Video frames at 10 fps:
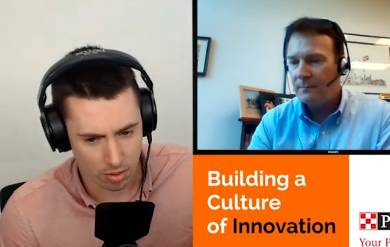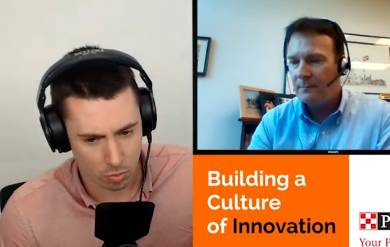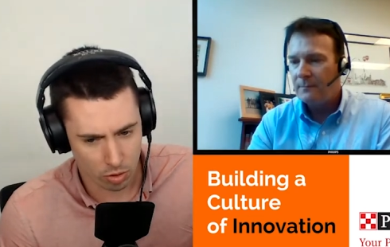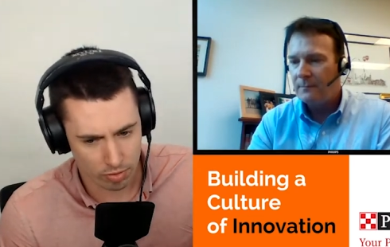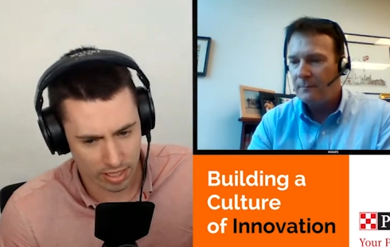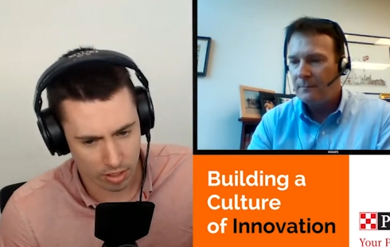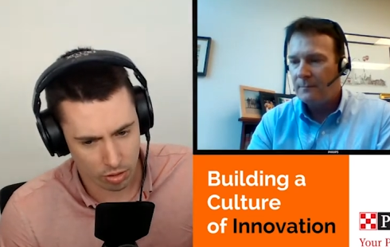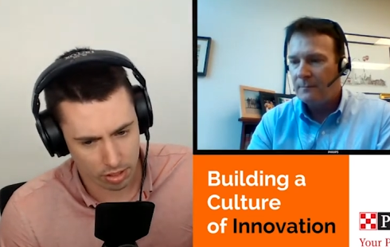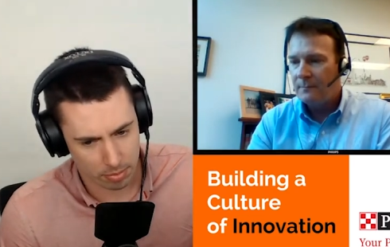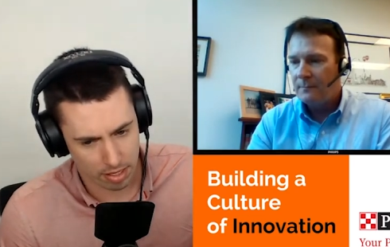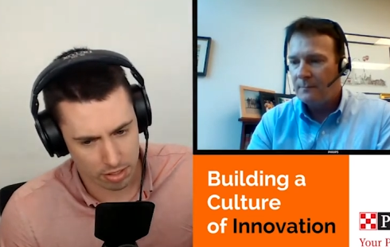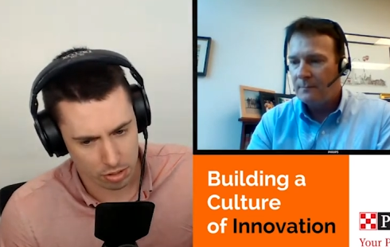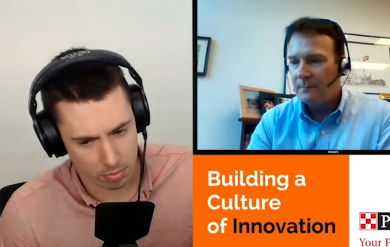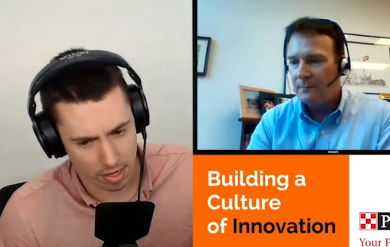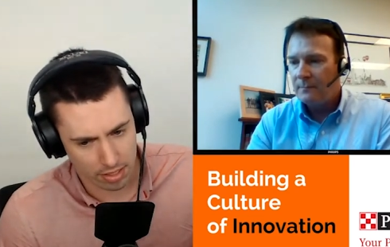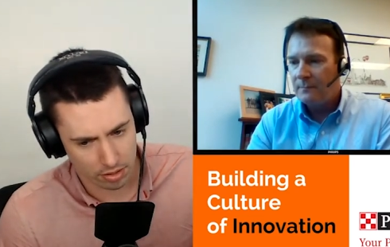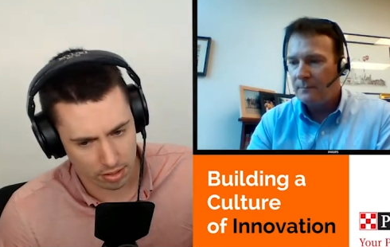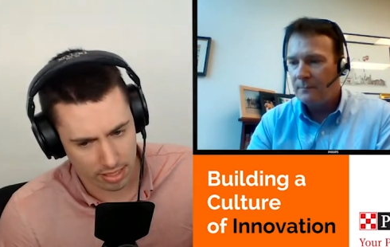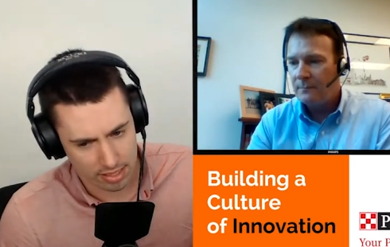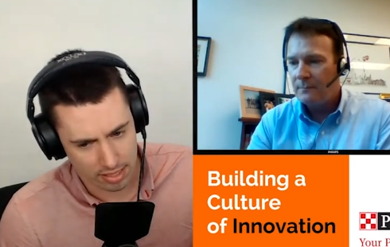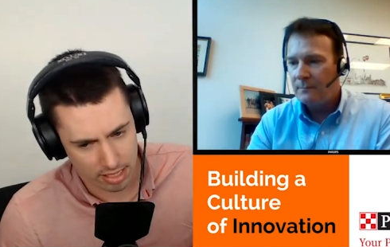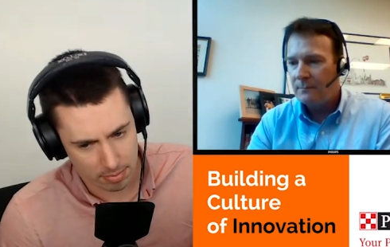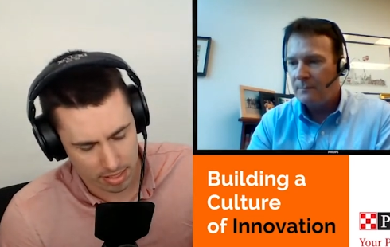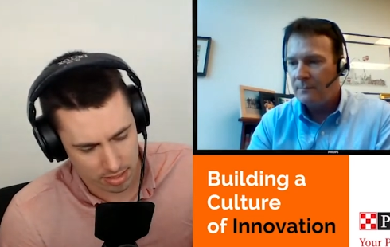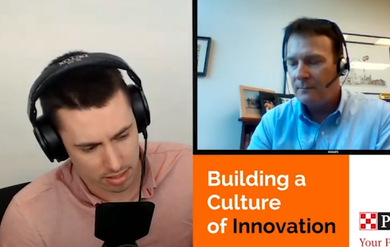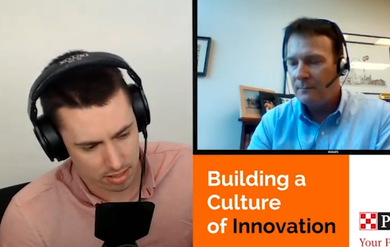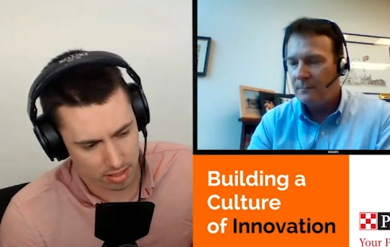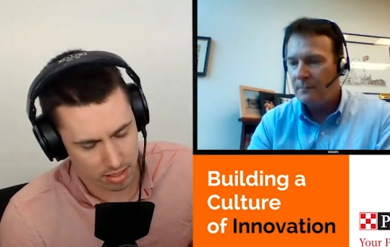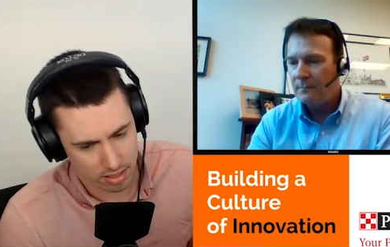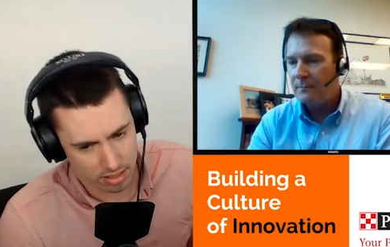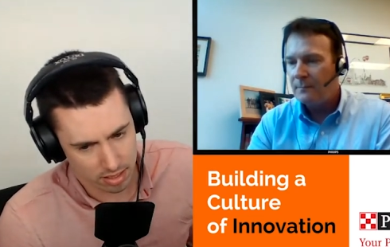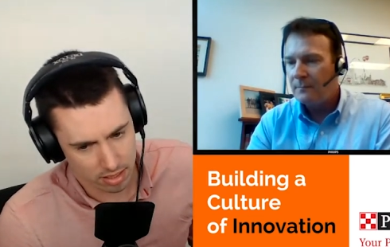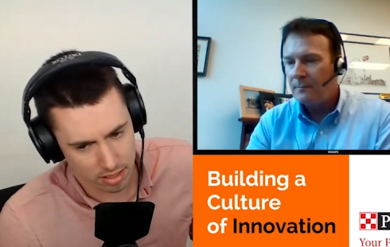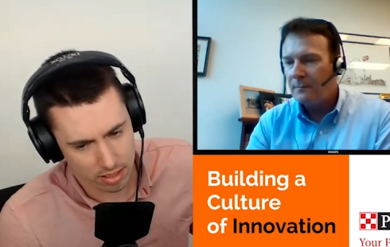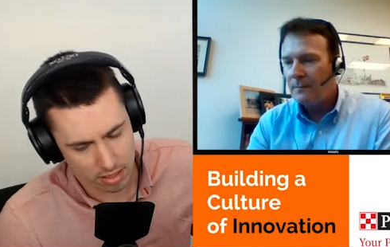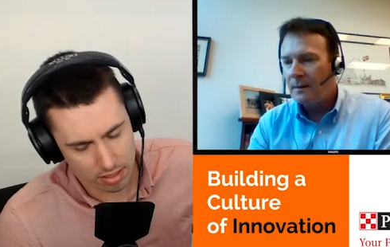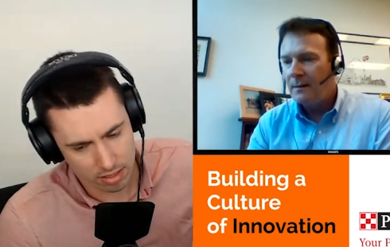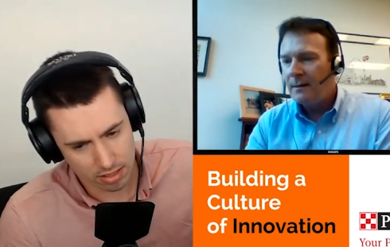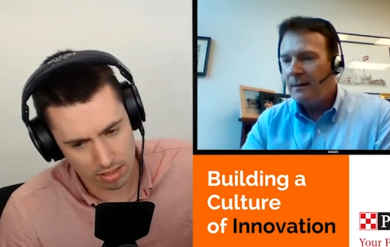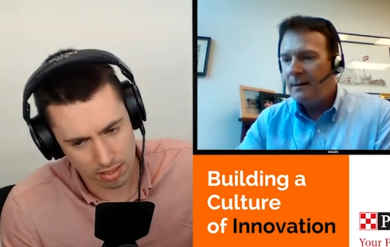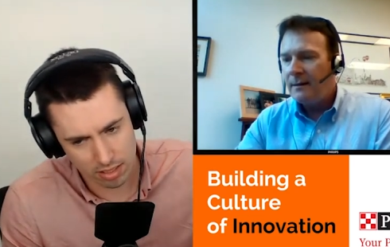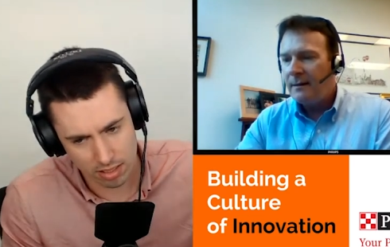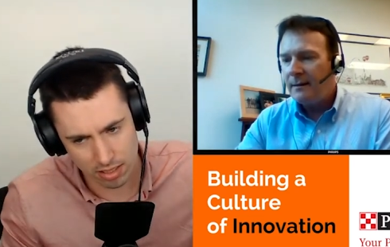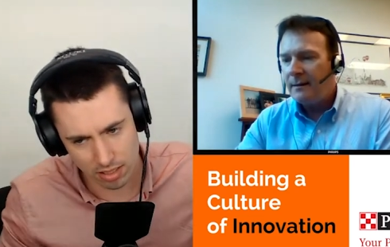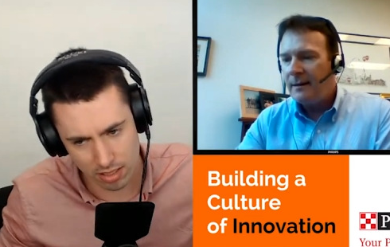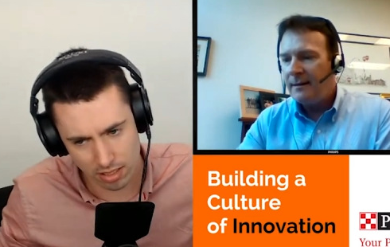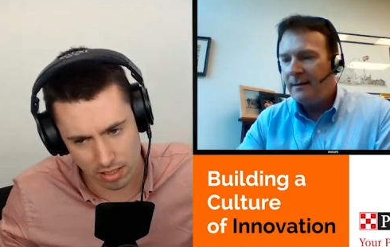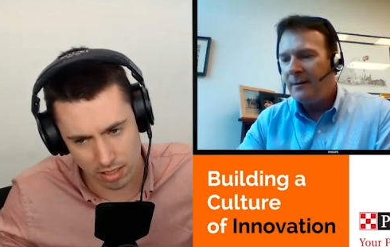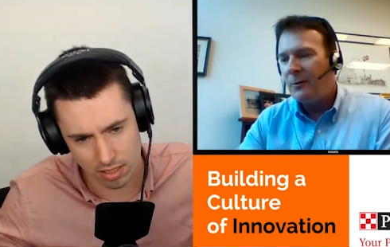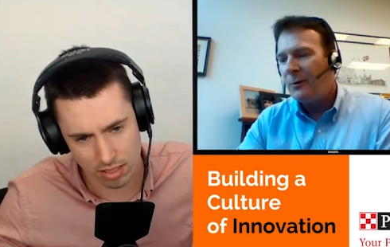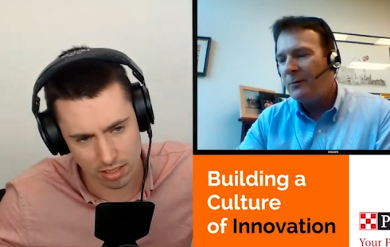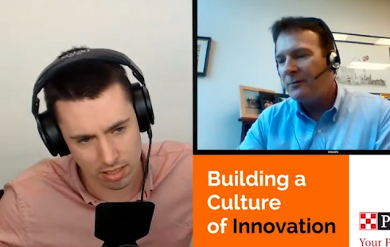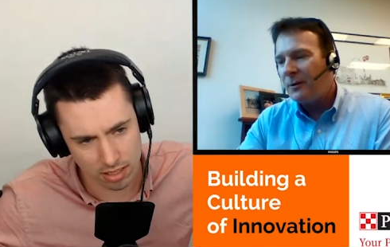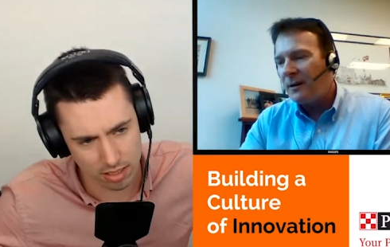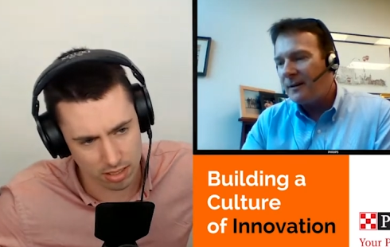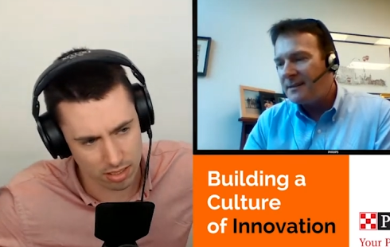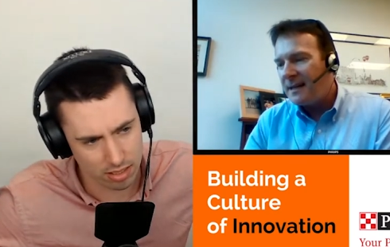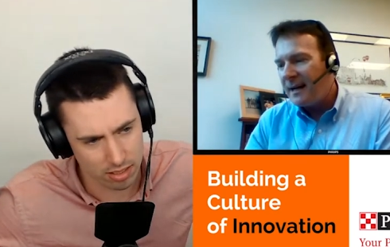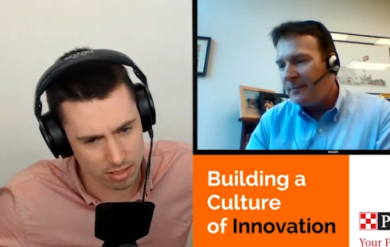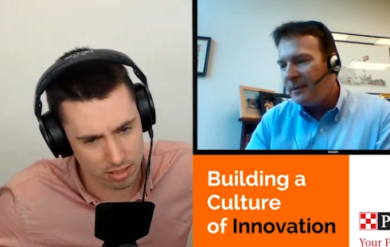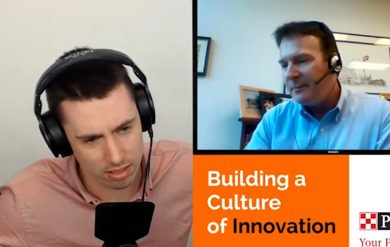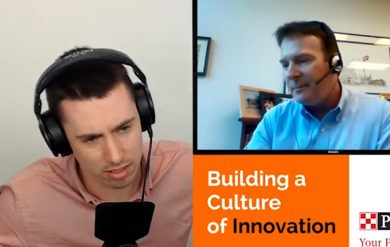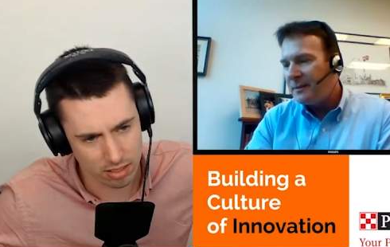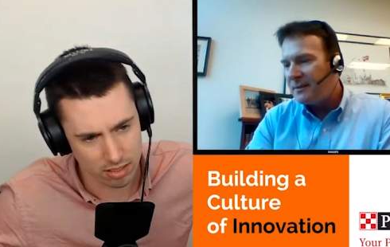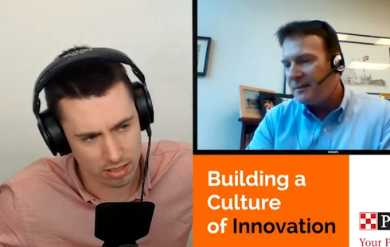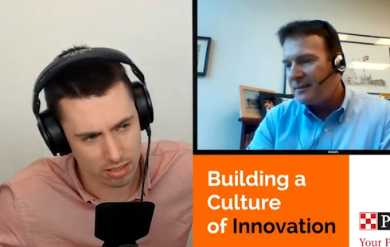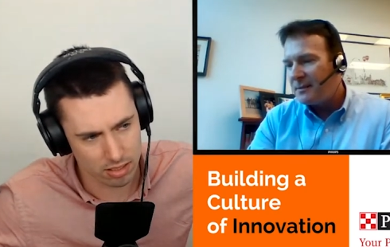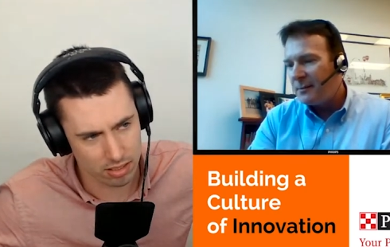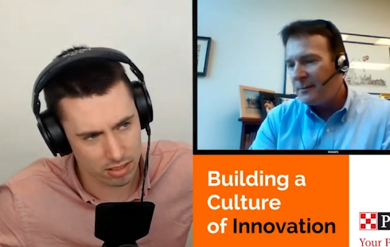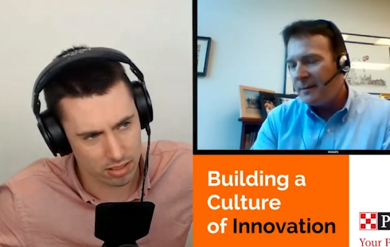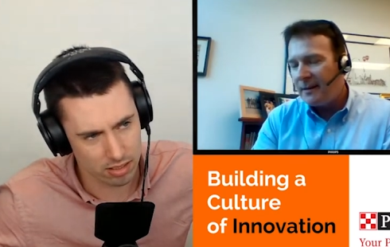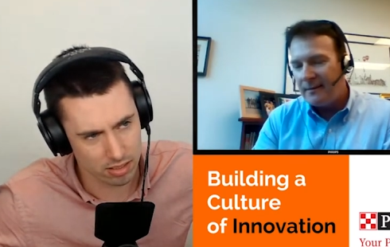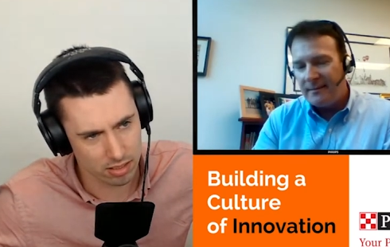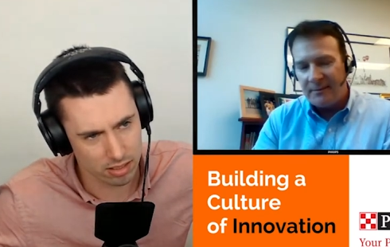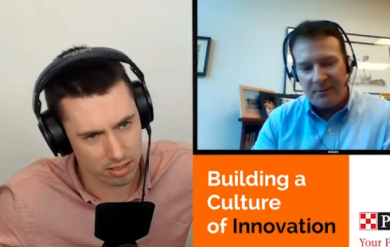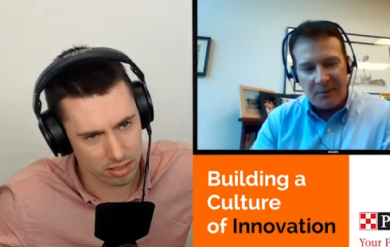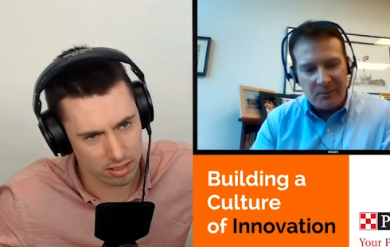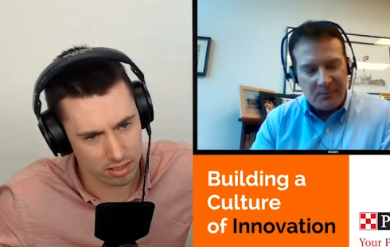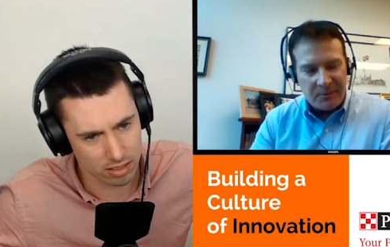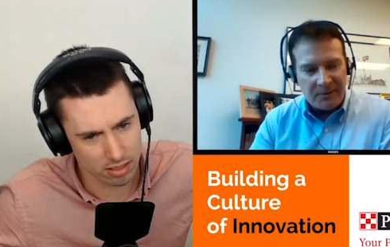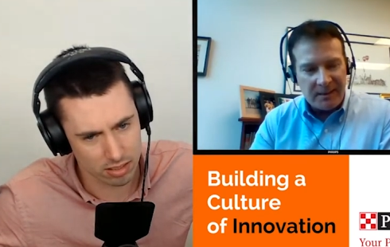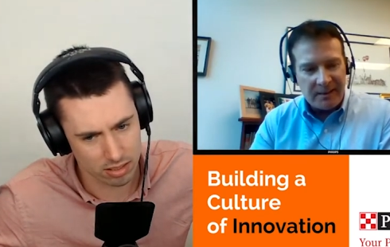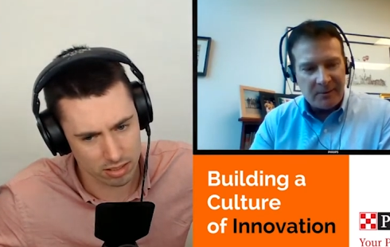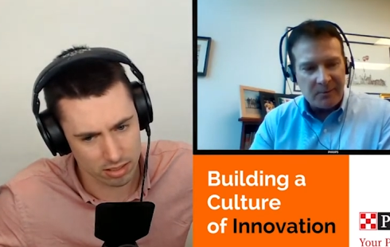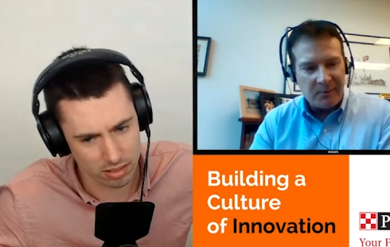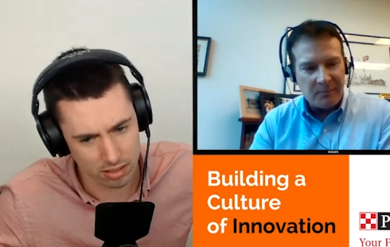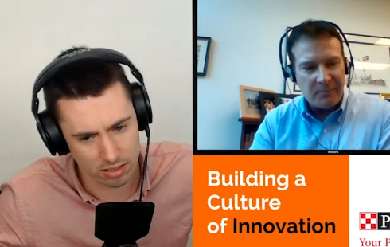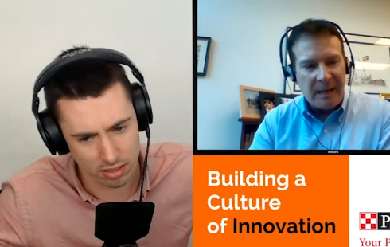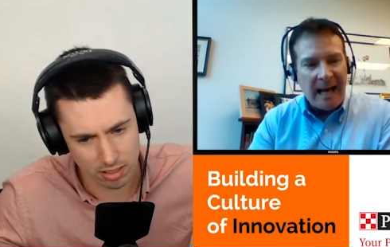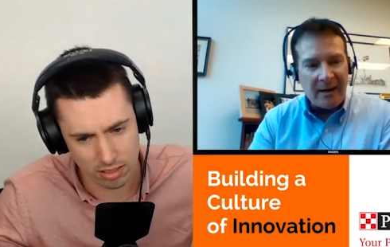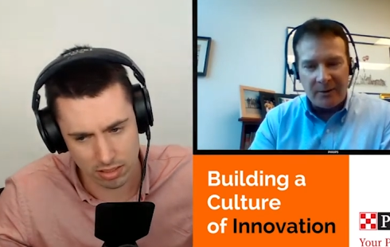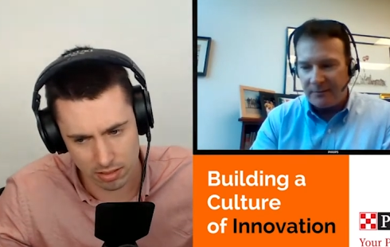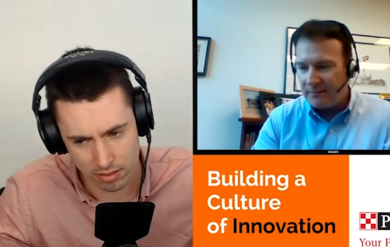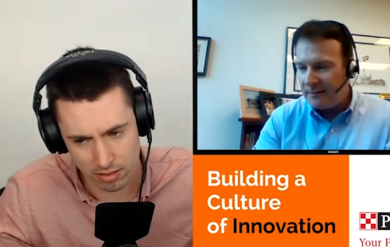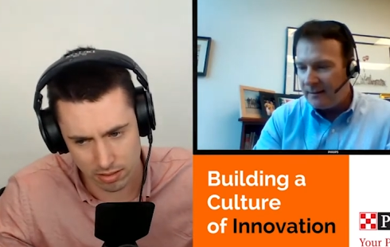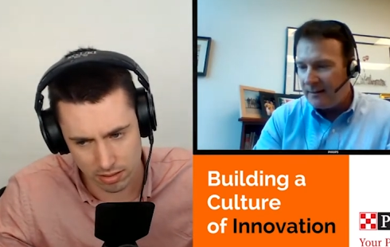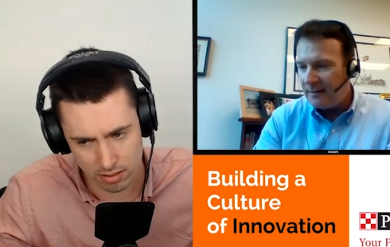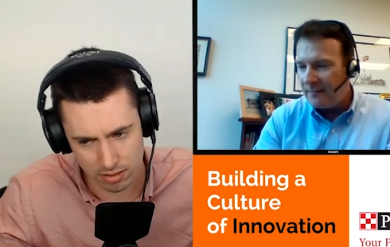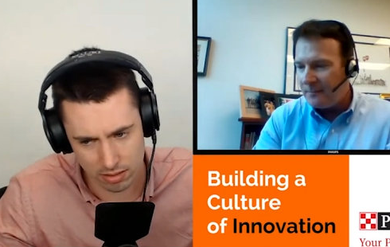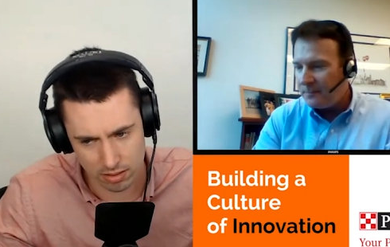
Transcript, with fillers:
Speaker 1: what really occupies your mind on a day-to-day basis?
Speaker 2: Yeah, you know, overall, it's got to be the business. So uh, there's no particular pattern um, in an